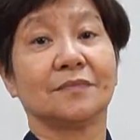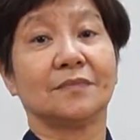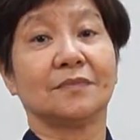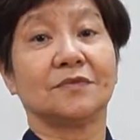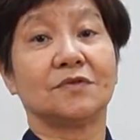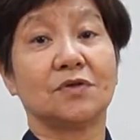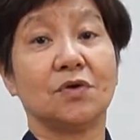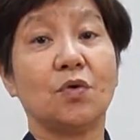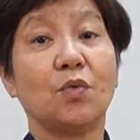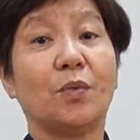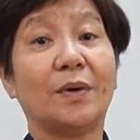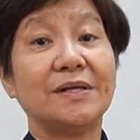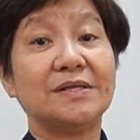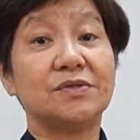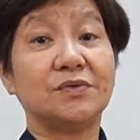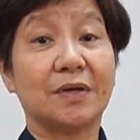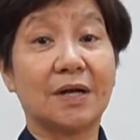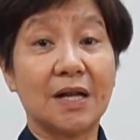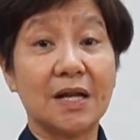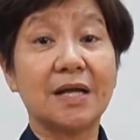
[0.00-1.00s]
so once
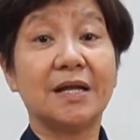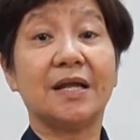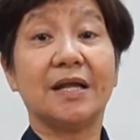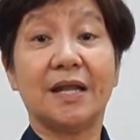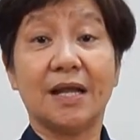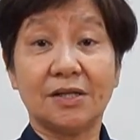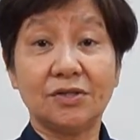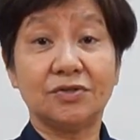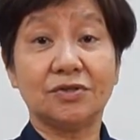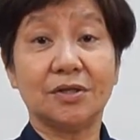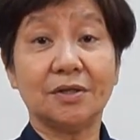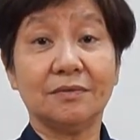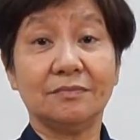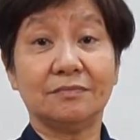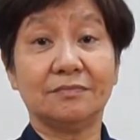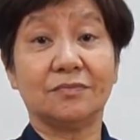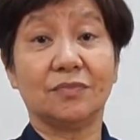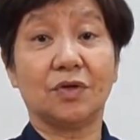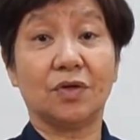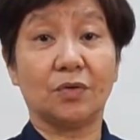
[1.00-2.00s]
you clear the danger,
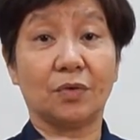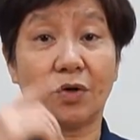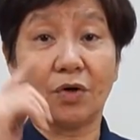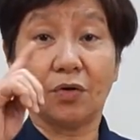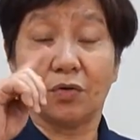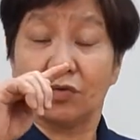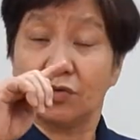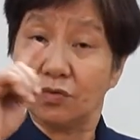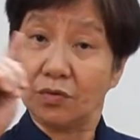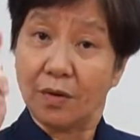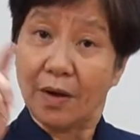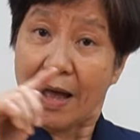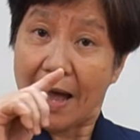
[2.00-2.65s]
you will go to